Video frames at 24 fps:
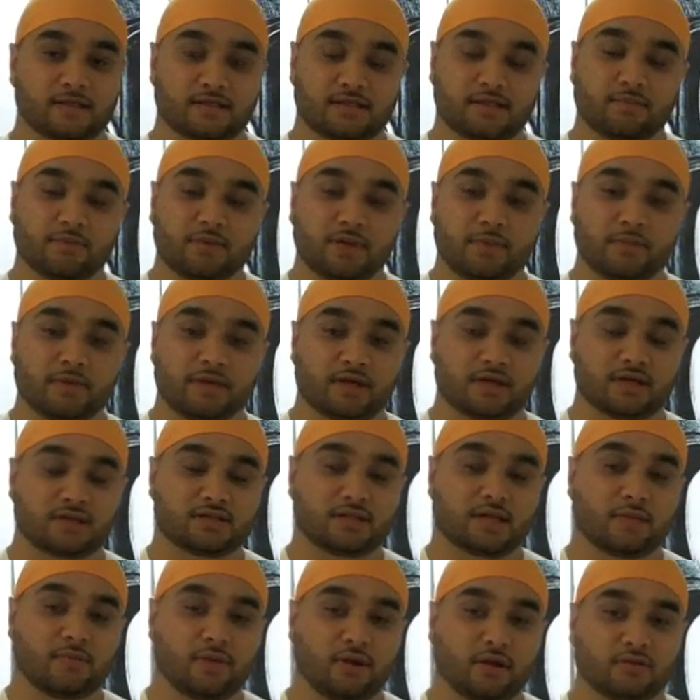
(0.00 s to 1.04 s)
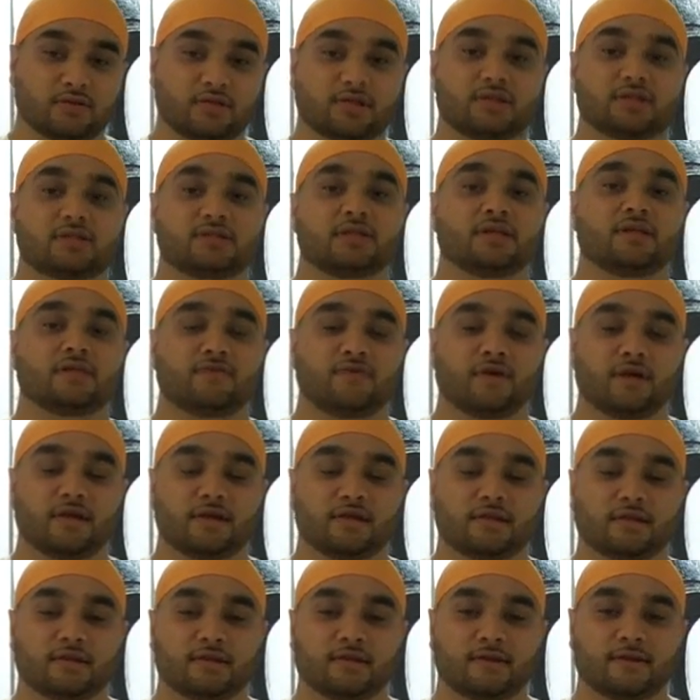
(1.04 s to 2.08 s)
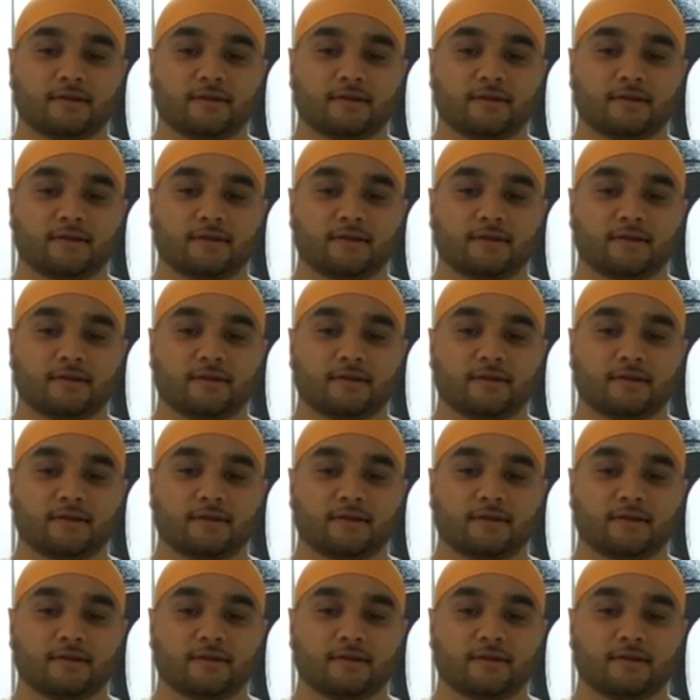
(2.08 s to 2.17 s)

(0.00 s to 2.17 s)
simply because they belong to the Sikh faith.